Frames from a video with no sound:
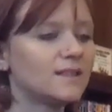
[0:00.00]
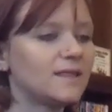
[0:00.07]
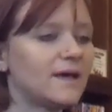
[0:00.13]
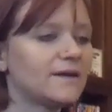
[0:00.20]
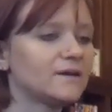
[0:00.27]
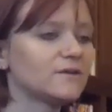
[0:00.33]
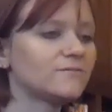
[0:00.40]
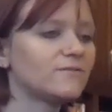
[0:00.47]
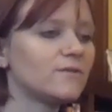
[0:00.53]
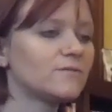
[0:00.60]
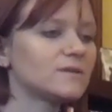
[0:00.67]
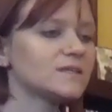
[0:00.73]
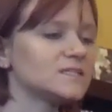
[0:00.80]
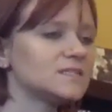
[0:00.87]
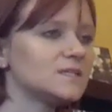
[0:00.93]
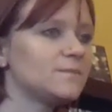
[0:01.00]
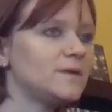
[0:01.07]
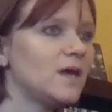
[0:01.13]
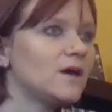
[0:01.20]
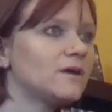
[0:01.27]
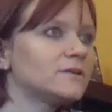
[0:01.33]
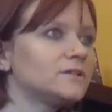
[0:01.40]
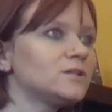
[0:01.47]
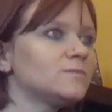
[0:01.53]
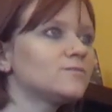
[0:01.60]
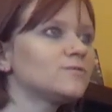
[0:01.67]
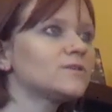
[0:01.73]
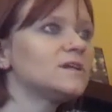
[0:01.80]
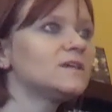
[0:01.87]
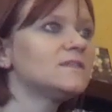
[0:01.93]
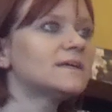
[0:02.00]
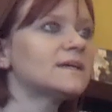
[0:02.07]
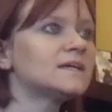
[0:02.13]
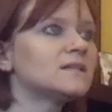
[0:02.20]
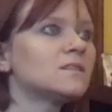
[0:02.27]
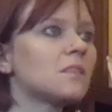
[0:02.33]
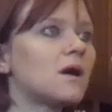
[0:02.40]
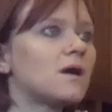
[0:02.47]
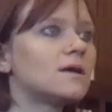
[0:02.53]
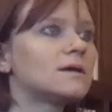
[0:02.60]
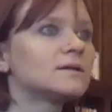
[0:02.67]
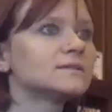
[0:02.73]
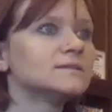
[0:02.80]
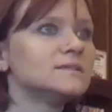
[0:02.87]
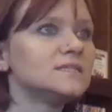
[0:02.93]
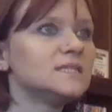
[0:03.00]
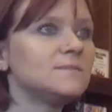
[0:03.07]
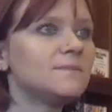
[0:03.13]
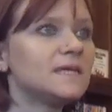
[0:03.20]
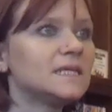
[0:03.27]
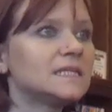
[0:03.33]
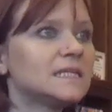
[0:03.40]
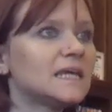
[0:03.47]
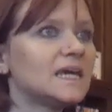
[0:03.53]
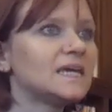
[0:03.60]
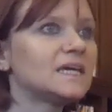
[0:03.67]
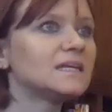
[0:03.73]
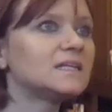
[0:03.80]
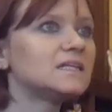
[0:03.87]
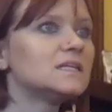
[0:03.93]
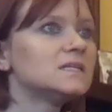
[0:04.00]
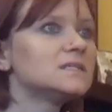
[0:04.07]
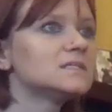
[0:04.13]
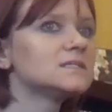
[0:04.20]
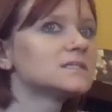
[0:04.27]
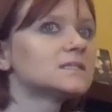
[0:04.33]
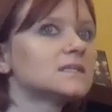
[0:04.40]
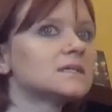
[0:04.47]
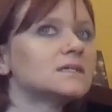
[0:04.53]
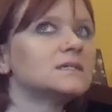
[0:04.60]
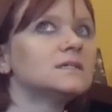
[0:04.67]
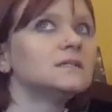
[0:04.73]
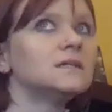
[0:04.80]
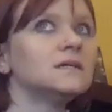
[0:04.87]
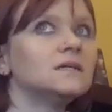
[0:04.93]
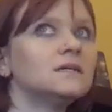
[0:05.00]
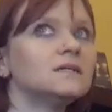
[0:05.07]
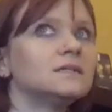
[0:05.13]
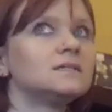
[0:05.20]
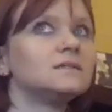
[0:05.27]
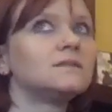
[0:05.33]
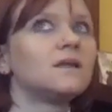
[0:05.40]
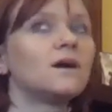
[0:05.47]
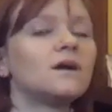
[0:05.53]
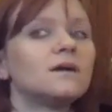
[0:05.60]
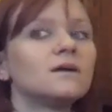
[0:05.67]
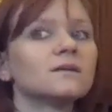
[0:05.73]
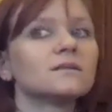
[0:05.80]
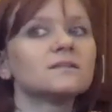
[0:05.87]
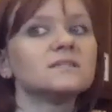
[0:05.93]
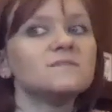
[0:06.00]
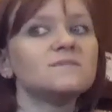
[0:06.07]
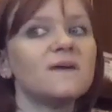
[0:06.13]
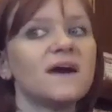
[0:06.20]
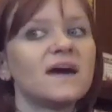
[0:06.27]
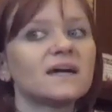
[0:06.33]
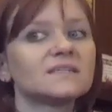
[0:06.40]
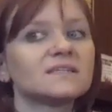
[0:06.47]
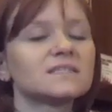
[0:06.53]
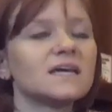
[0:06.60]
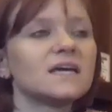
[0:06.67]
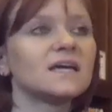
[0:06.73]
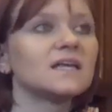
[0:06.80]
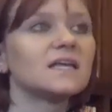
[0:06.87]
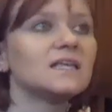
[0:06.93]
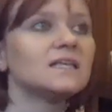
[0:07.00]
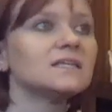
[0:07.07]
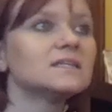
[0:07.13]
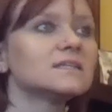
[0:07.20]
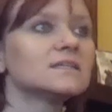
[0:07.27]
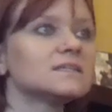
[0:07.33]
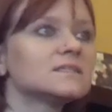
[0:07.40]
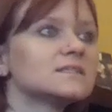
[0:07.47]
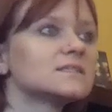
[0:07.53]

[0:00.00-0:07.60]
Allow your focus to be on your breathing, long, deep inhales, long, deep exhales.